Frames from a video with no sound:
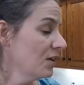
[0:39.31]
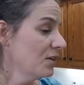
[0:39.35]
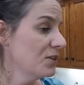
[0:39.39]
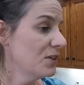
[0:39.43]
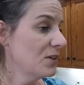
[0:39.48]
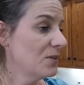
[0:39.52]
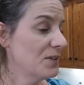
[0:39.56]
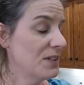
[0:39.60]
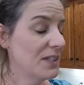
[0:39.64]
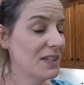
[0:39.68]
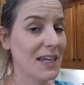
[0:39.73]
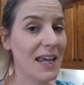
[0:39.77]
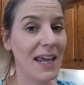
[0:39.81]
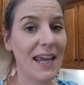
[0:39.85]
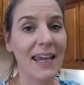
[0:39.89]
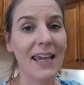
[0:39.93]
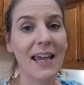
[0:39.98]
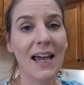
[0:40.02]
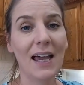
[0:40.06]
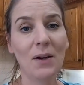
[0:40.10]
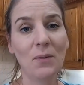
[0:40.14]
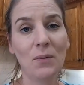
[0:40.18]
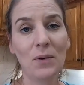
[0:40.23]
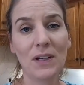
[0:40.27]
So
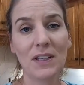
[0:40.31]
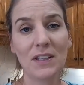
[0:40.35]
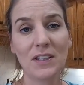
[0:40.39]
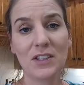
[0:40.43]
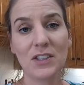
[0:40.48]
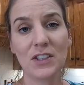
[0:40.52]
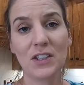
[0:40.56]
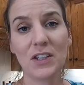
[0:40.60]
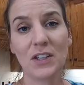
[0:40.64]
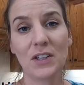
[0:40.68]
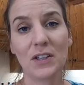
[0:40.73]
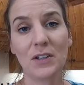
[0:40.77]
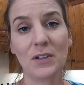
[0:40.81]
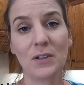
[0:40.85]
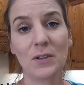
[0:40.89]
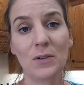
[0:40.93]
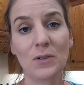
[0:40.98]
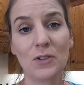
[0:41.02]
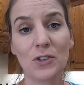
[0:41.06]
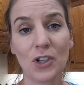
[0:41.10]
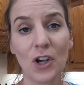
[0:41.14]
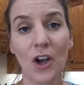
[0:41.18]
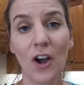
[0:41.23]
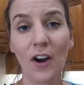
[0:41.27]
today I went
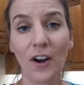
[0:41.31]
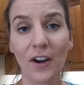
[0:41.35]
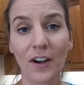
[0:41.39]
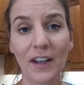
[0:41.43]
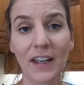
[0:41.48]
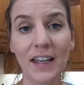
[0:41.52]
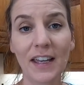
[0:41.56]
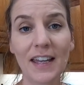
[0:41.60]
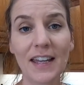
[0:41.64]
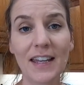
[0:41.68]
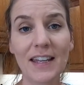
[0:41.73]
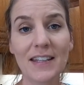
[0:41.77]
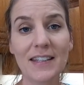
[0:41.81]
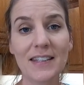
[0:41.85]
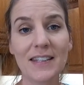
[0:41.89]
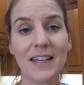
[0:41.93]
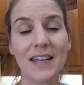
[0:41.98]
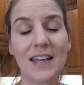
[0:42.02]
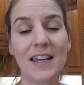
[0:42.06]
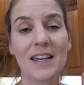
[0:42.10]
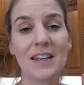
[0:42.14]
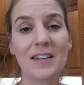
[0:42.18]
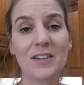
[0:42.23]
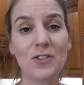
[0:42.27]
to Target,
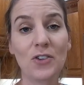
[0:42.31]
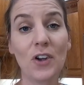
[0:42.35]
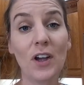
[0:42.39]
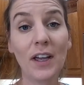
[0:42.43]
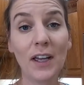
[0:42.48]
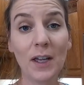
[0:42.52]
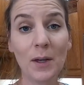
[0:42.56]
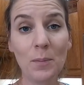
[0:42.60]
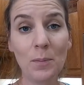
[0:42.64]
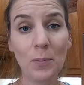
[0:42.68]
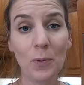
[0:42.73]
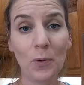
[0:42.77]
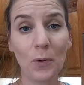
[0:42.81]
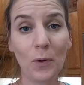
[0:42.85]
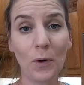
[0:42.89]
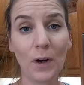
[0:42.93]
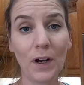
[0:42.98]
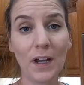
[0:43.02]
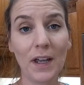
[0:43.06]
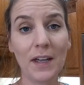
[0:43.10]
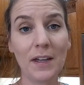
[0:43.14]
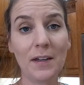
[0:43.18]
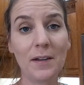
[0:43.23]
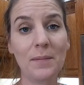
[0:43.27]
Drug
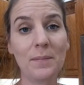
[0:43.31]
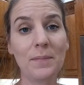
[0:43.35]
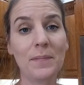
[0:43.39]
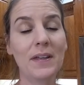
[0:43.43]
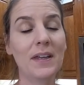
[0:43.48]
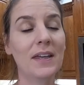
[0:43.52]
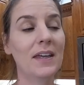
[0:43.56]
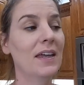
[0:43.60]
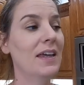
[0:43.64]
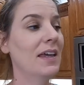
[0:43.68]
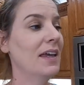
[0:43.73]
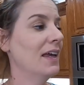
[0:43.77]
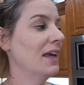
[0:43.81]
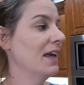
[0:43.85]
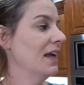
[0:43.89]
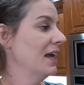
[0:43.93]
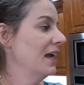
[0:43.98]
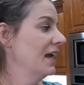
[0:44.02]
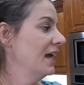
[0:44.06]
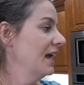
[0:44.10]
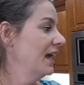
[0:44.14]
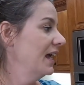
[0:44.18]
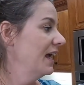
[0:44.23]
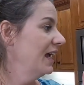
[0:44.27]
Emporium,
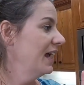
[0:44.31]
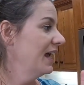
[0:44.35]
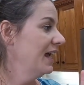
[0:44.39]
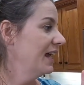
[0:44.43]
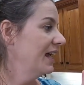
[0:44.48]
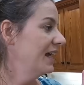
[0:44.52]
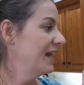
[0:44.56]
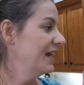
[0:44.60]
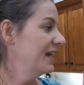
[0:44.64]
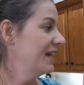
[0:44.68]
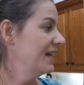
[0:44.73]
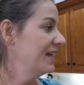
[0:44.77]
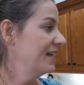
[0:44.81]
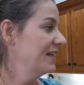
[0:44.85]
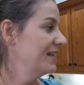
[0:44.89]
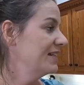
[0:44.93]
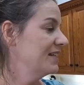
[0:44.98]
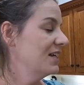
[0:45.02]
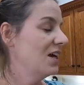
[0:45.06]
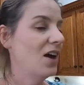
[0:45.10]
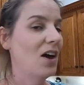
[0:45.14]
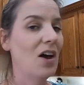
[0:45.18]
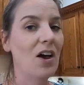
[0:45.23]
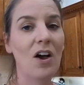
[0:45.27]

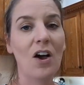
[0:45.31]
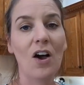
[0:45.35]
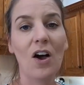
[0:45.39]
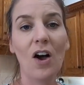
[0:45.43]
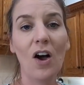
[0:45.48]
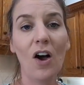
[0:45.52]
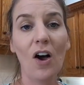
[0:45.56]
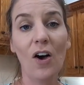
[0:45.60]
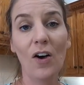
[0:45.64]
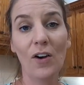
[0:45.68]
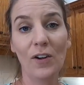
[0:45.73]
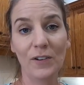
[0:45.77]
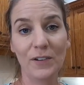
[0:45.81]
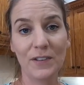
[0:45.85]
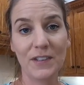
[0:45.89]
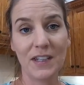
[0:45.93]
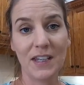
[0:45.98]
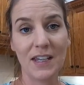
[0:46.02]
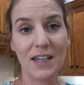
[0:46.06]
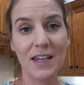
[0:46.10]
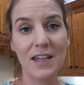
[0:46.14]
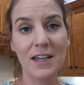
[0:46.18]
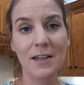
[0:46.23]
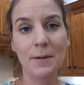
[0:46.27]
and
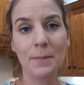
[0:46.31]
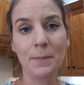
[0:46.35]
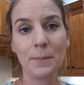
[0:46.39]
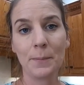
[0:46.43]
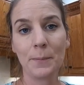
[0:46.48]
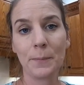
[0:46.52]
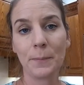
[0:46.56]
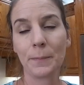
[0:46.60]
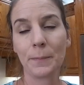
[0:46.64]
Aldi.